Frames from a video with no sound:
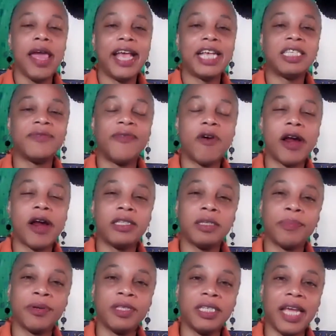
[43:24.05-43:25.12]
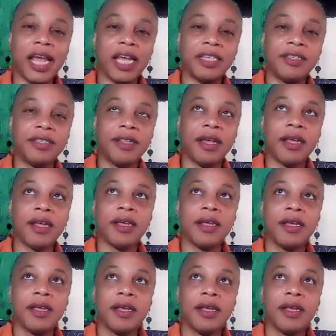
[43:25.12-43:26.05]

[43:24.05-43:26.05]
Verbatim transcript: as far as it pertains the,